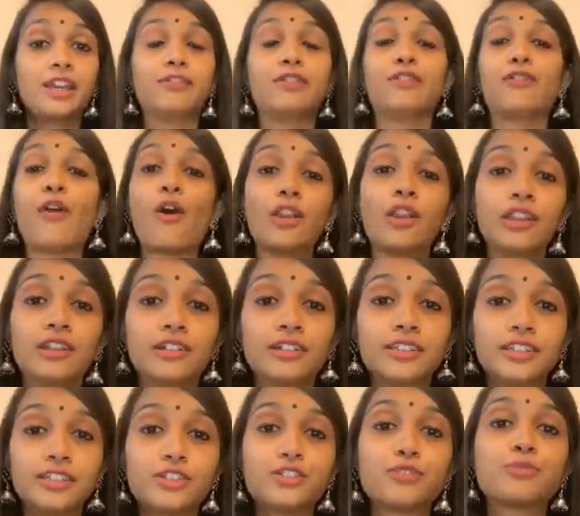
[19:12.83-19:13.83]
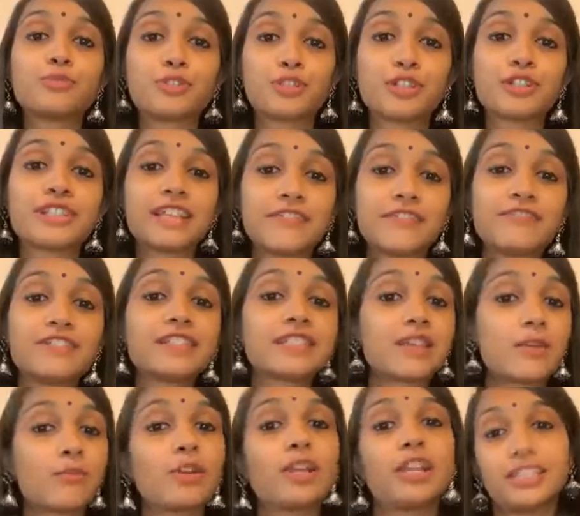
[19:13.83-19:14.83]
We've all learned it to put yourself in
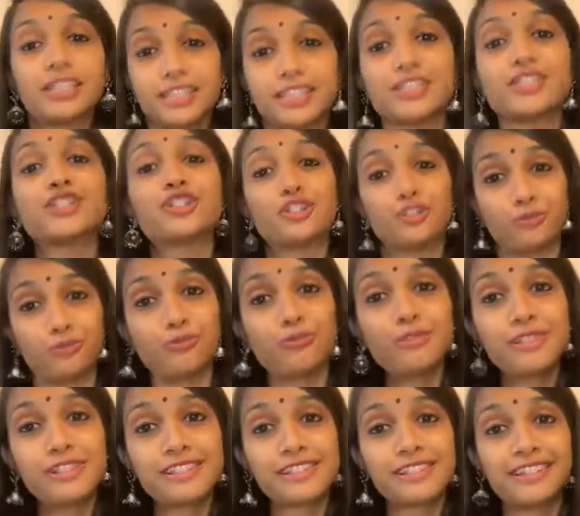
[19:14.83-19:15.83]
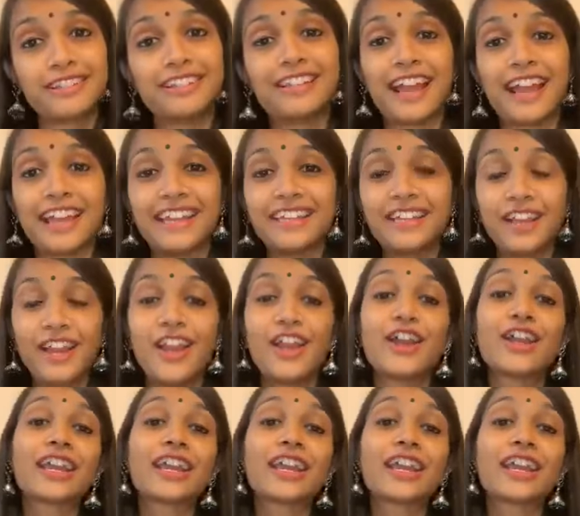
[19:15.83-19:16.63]
someone else's shoes, right?